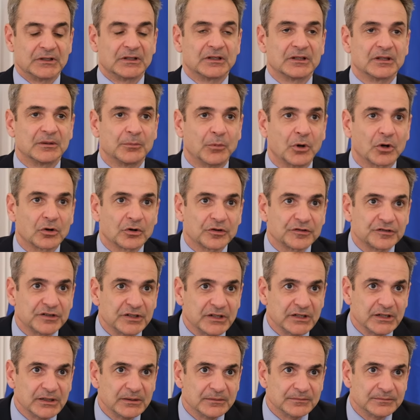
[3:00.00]

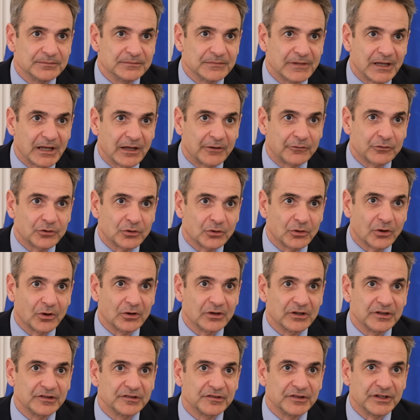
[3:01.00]
Democracy, after
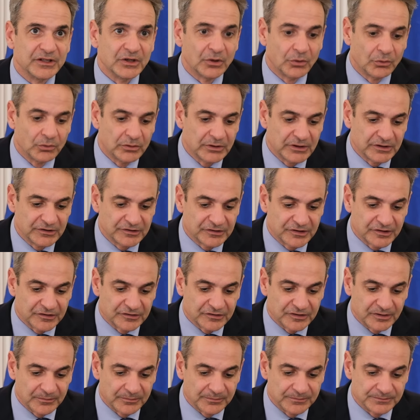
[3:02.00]
all, is the only
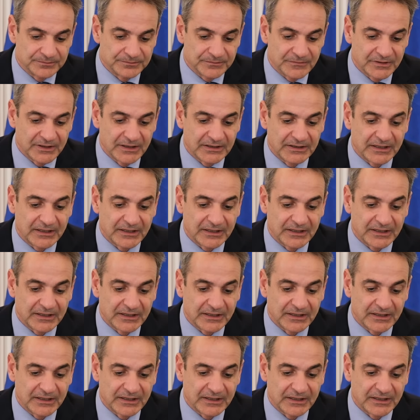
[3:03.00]
system that